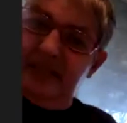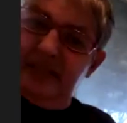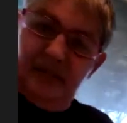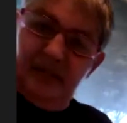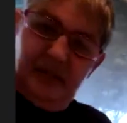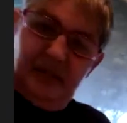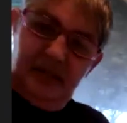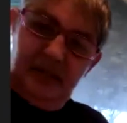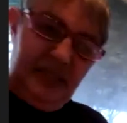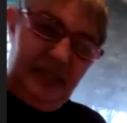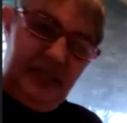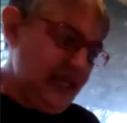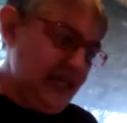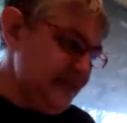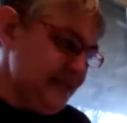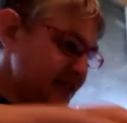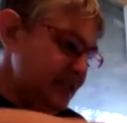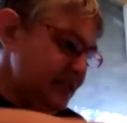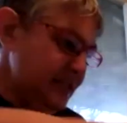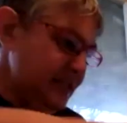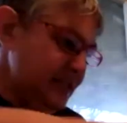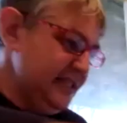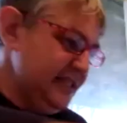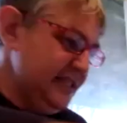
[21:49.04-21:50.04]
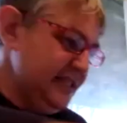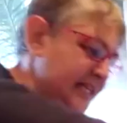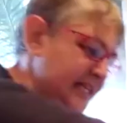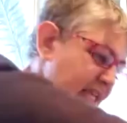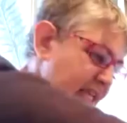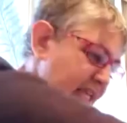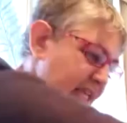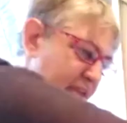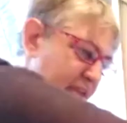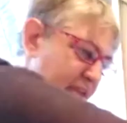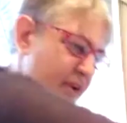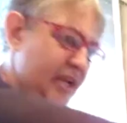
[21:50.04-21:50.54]
get this together
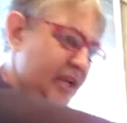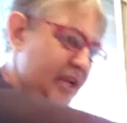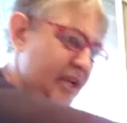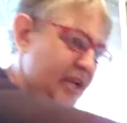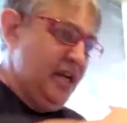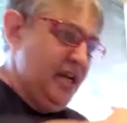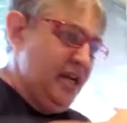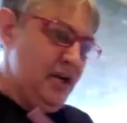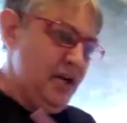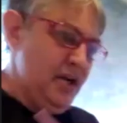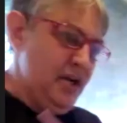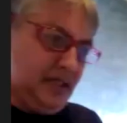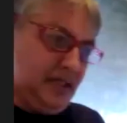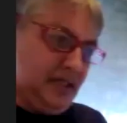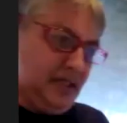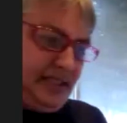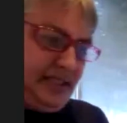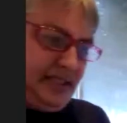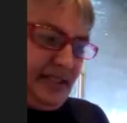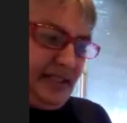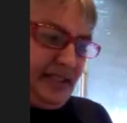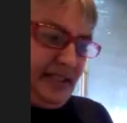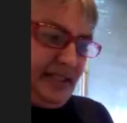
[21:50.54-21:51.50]
here. Let's see.